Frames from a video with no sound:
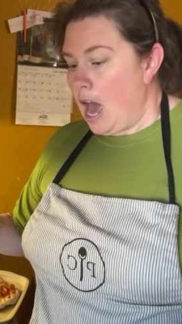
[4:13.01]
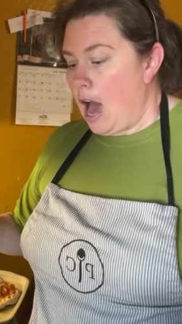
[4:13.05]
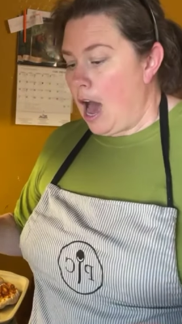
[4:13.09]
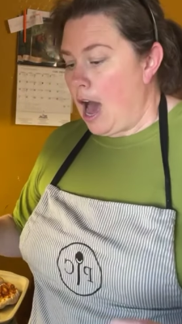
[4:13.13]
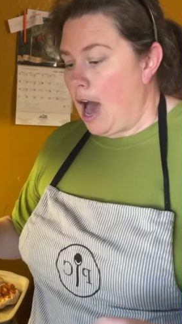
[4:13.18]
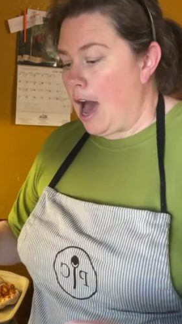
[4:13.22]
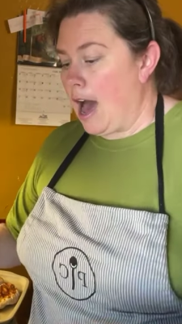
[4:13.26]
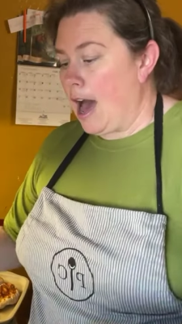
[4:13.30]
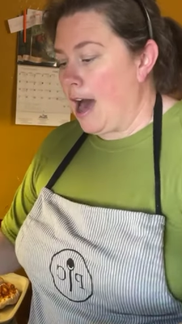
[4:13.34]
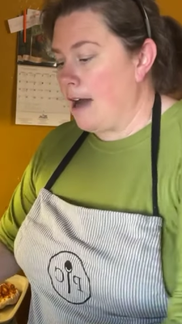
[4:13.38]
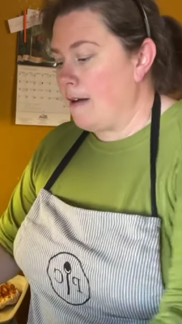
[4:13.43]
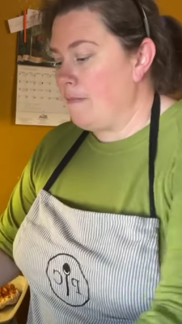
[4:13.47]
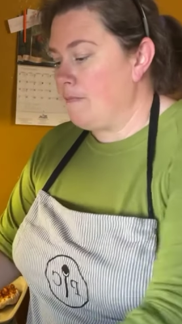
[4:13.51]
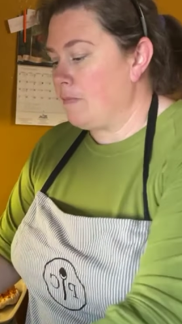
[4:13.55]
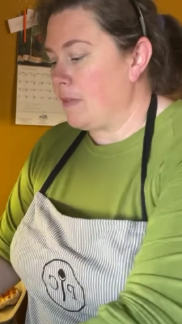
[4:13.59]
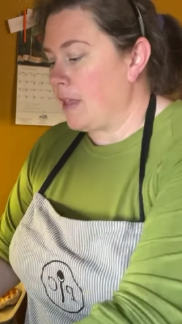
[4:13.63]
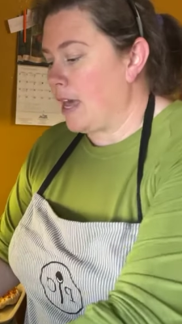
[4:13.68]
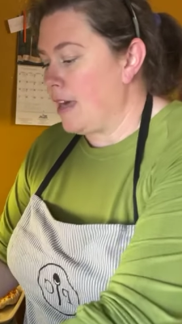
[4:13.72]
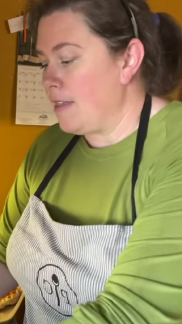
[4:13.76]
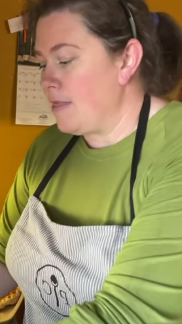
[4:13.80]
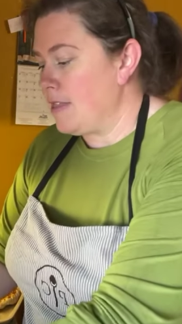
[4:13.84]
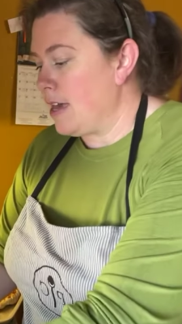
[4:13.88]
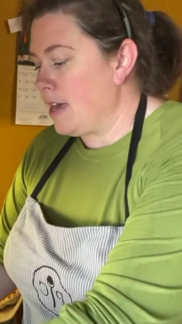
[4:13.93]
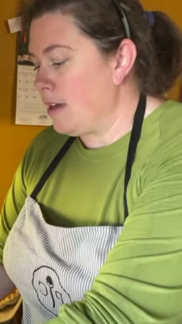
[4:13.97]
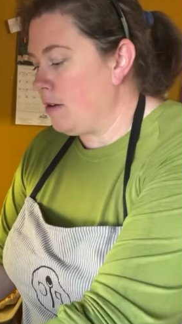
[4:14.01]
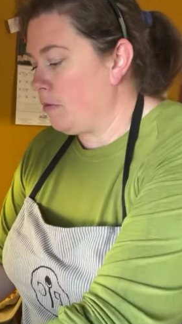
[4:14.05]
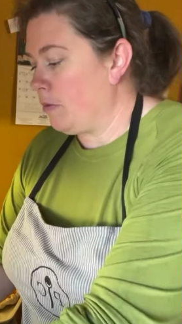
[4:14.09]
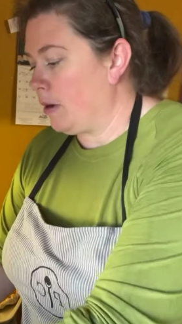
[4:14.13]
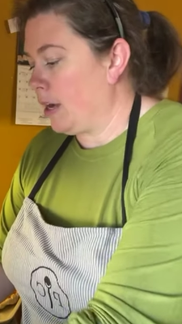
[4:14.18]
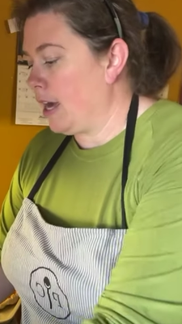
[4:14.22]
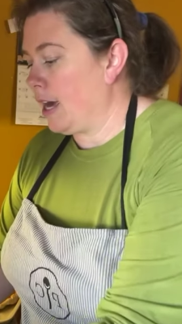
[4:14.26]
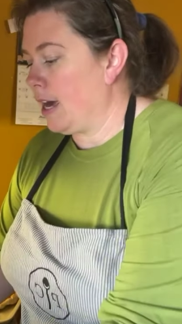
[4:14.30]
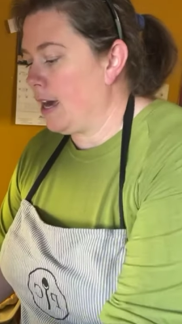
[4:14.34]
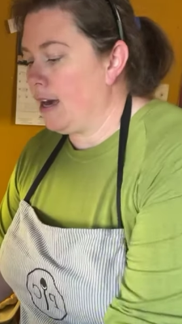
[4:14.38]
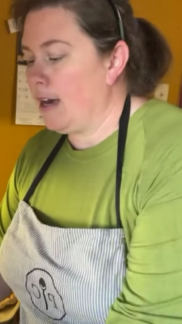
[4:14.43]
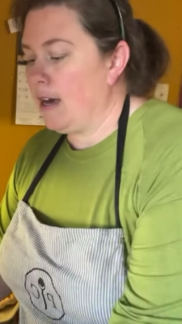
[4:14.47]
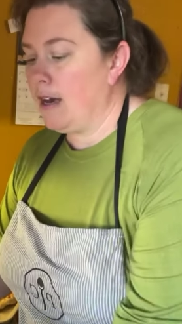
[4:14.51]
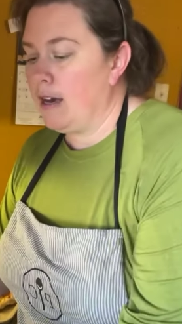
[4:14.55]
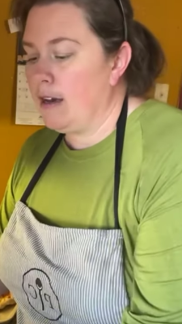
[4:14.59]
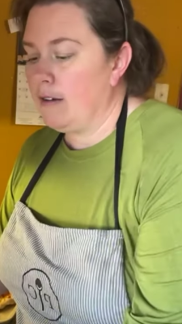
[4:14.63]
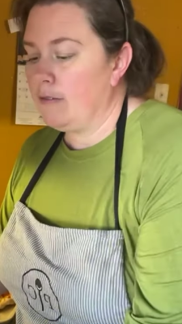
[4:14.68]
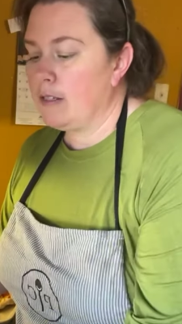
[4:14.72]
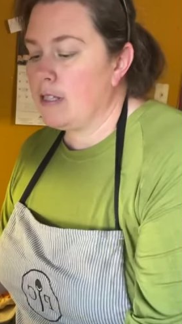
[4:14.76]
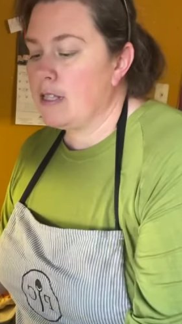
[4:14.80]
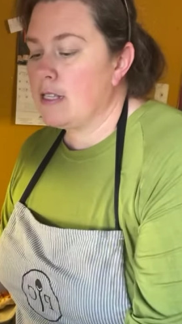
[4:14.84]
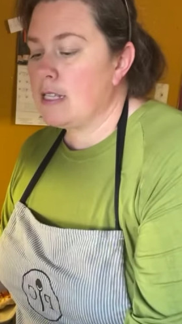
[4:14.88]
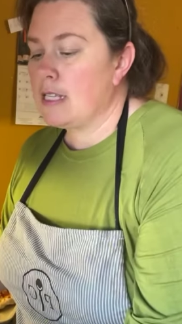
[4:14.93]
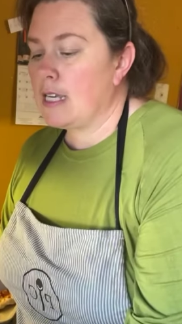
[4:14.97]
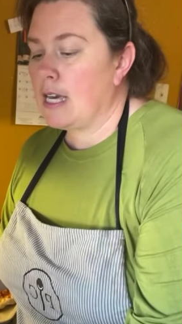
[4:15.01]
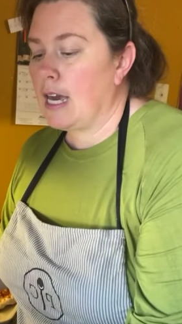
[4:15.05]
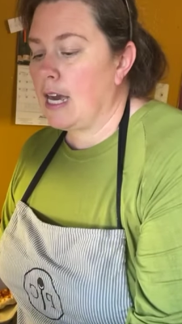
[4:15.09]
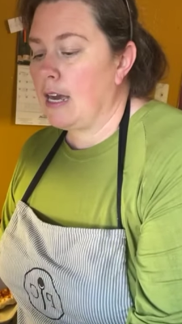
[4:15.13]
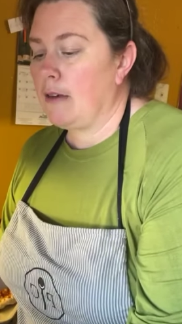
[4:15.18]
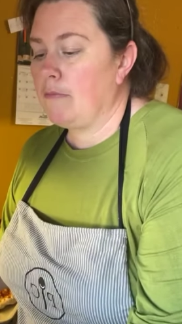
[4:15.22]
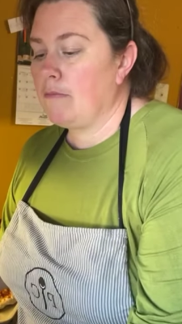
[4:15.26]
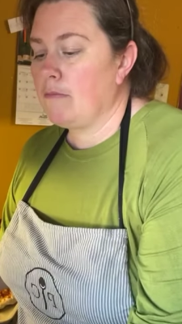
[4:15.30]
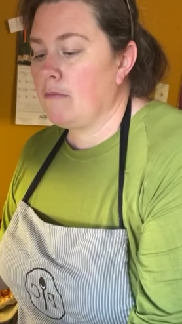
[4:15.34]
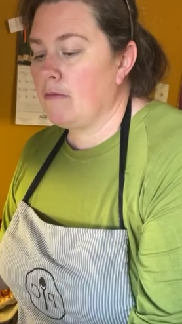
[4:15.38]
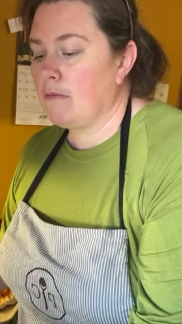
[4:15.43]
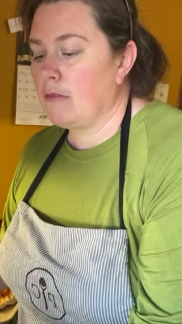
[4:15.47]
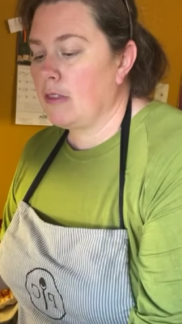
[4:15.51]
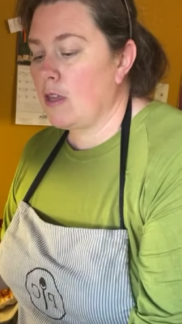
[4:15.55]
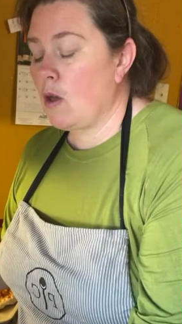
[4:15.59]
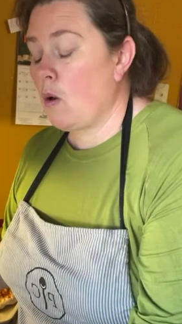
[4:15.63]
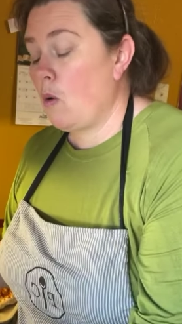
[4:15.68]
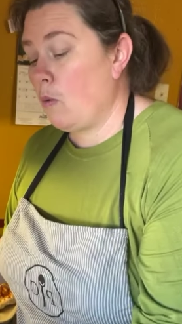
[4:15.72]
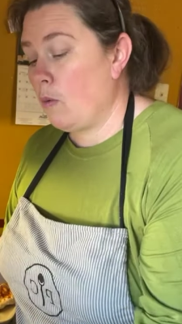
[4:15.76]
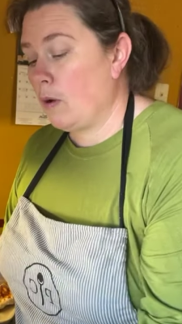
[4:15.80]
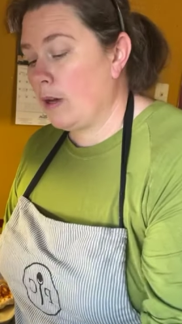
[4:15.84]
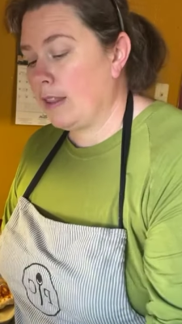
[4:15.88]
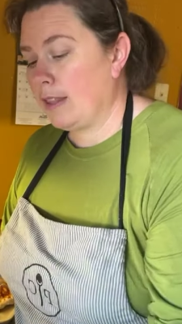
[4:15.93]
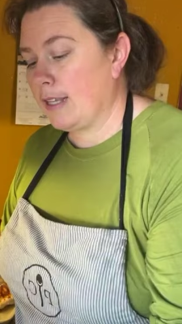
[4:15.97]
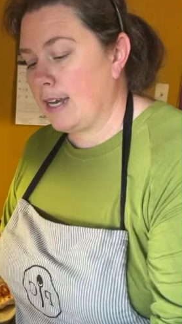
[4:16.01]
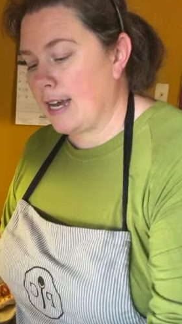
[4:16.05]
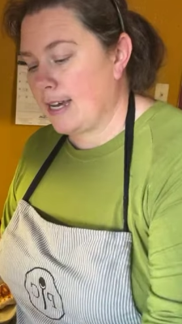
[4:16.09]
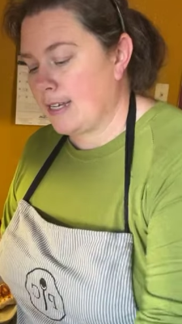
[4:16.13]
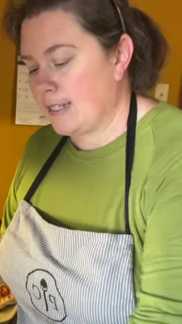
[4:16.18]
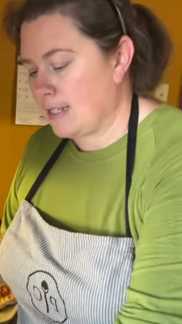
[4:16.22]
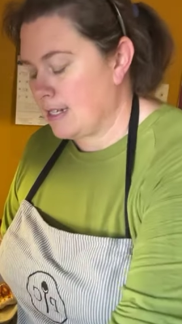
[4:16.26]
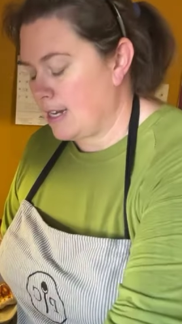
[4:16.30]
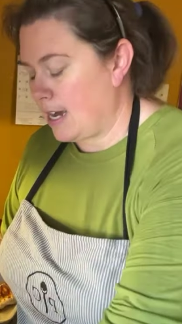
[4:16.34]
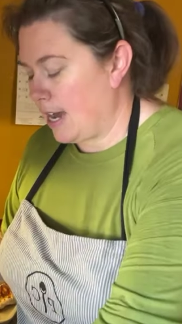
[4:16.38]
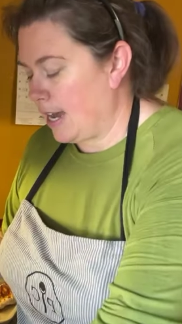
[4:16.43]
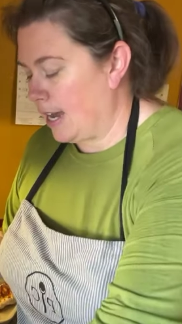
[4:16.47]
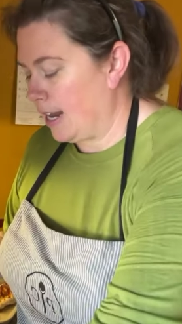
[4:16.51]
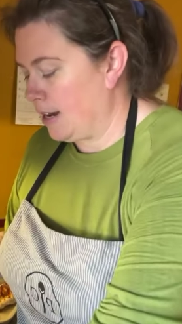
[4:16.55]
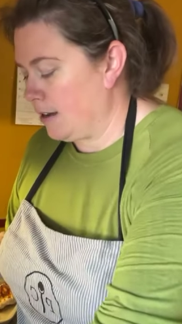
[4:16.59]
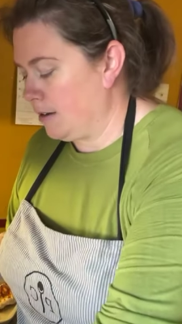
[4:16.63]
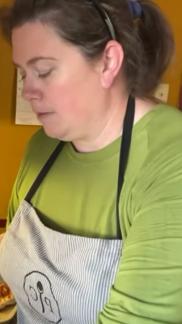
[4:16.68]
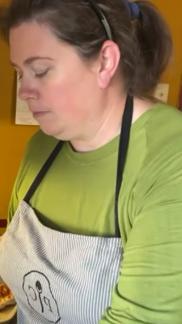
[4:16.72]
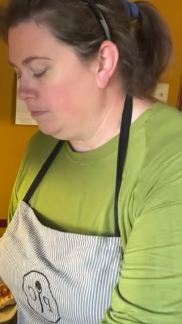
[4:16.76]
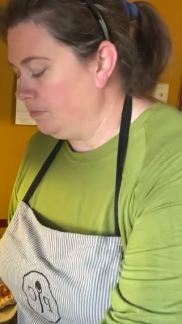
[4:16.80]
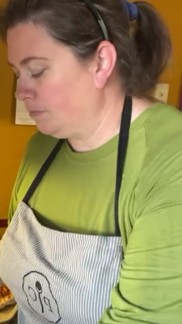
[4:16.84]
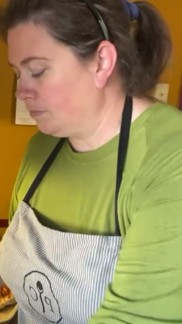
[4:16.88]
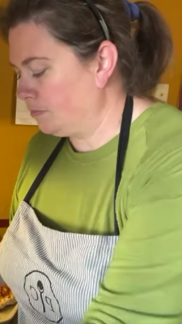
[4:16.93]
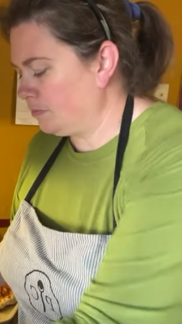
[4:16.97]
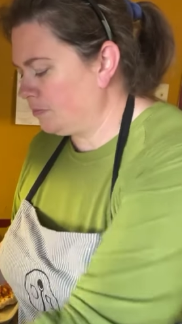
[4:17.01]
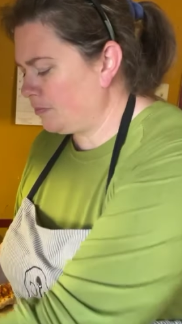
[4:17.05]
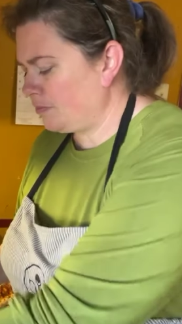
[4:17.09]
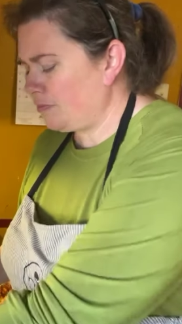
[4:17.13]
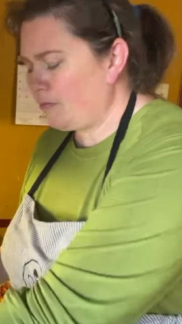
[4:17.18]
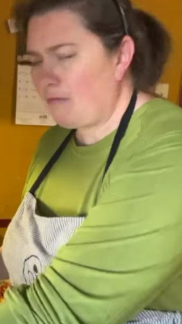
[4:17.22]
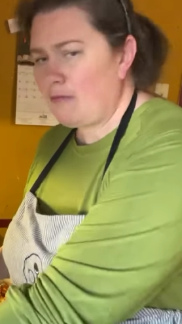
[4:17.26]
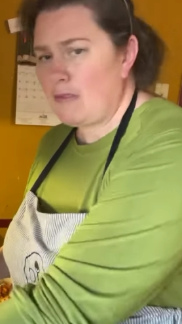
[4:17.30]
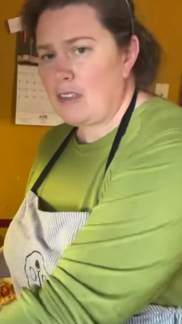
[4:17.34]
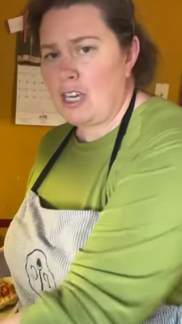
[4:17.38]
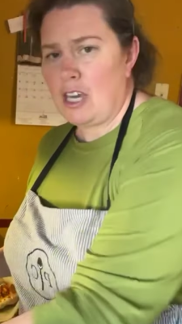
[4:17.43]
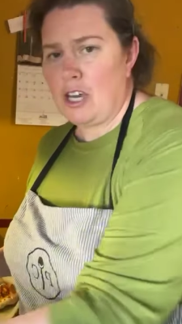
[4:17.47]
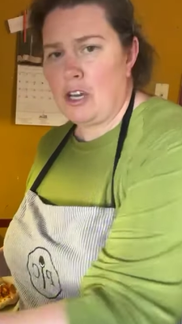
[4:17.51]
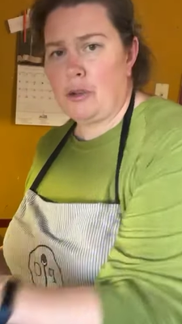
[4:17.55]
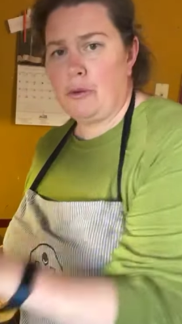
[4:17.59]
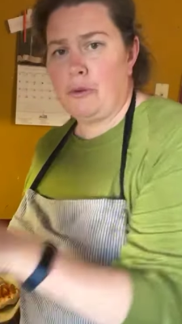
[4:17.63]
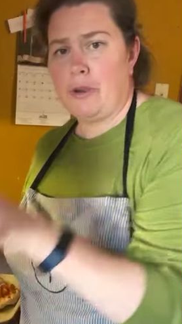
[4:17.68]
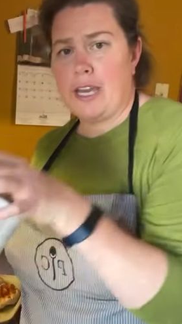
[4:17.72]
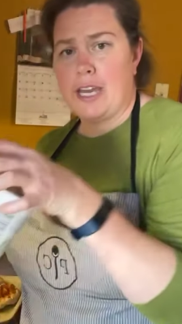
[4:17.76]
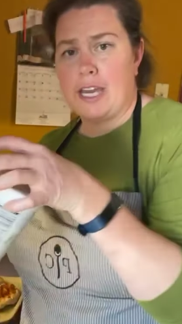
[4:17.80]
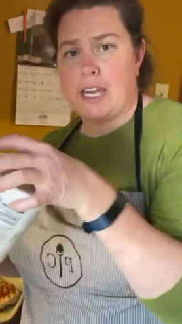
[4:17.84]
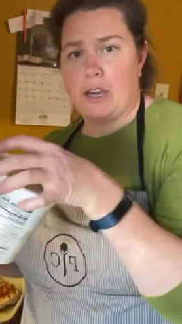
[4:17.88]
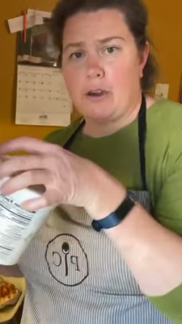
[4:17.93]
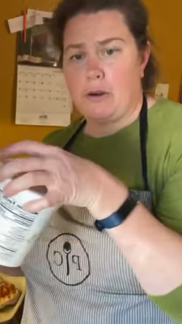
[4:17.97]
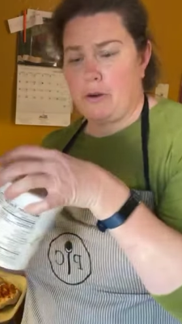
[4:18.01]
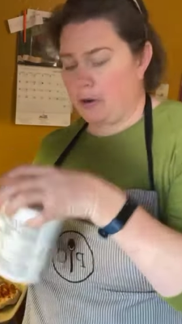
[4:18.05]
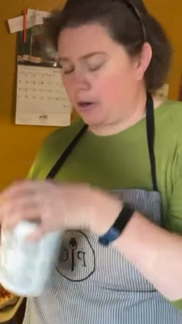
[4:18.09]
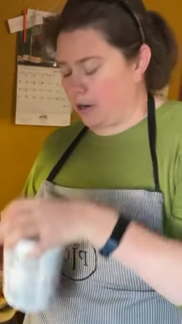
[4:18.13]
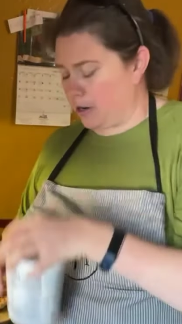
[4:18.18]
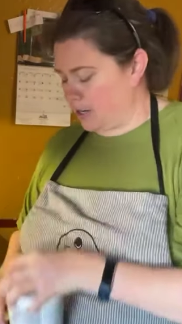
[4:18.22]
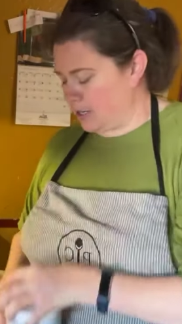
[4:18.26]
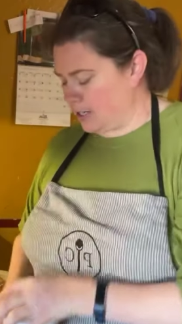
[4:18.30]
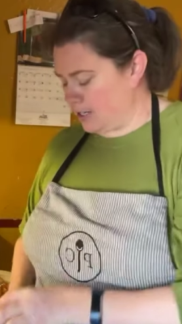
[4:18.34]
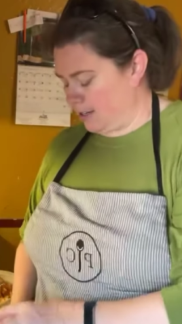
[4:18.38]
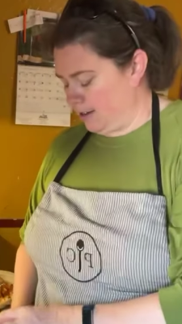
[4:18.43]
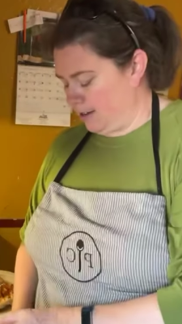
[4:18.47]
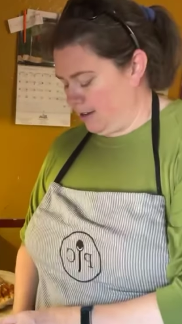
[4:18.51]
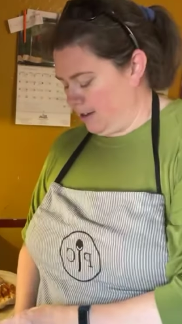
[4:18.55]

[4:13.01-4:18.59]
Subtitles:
And then we have, let's see, one last item, Greek yogurt.